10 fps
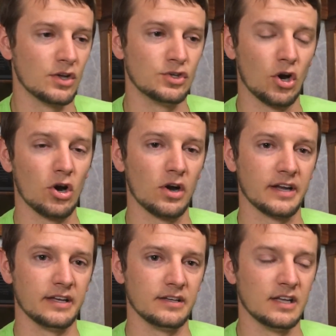dark,
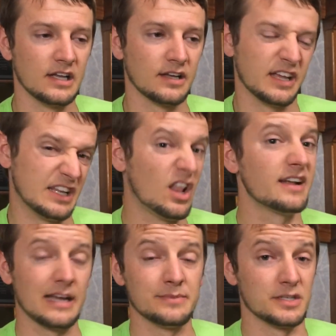and a lot
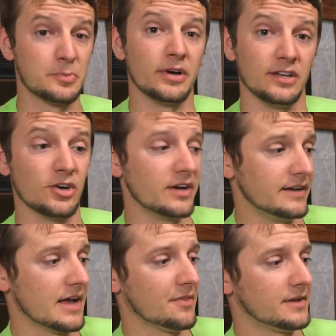of times it's pretty dirty
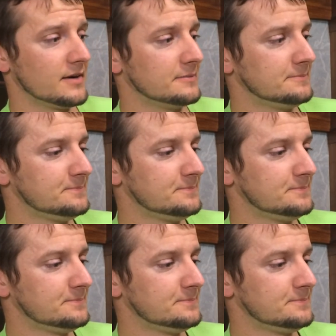down there.